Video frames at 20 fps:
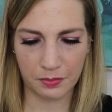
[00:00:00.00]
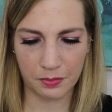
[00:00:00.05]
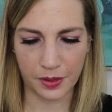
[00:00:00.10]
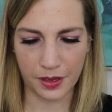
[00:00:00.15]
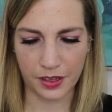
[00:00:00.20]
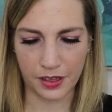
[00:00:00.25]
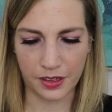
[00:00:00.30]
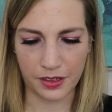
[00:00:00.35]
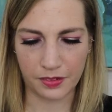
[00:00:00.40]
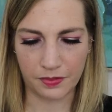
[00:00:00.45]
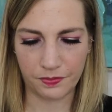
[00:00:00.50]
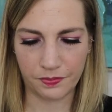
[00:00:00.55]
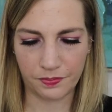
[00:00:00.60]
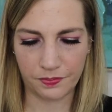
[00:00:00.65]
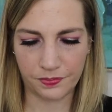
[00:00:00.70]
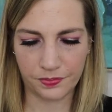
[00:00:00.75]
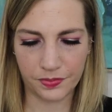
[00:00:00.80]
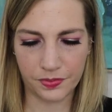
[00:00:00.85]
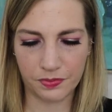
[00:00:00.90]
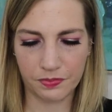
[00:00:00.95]
but
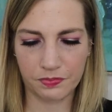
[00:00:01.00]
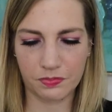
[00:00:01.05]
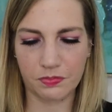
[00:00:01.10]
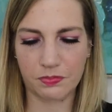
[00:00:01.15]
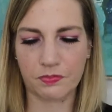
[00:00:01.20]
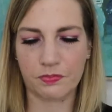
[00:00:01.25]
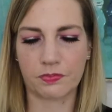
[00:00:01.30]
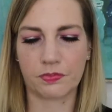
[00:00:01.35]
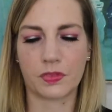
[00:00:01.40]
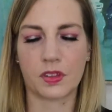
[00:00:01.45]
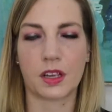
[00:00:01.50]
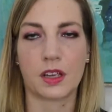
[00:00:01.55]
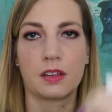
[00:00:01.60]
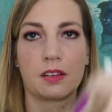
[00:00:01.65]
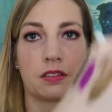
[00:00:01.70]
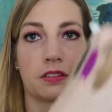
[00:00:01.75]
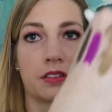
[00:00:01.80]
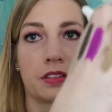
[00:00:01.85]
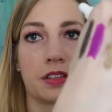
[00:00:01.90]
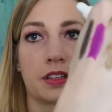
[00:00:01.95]

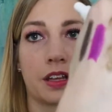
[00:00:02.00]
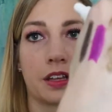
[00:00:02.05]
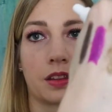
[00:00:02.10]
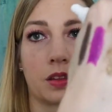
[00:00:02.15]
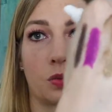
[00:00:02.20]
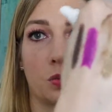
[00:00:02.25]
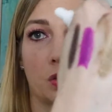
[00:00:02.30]
it's like the